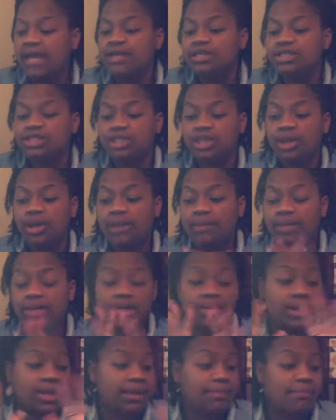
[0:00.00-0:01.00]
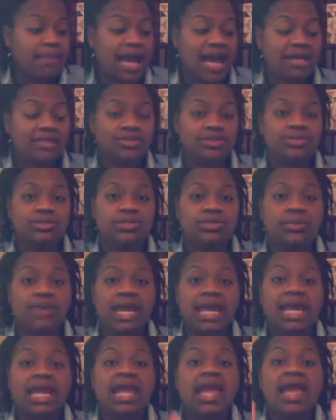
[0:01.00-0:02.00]
So I'm going to go ahead and pack those
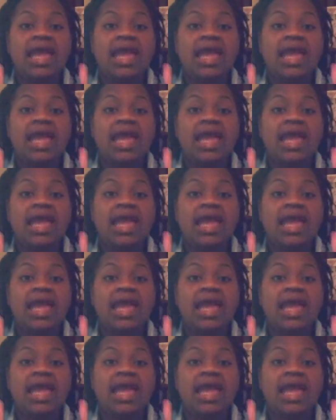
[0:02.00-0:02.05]
away.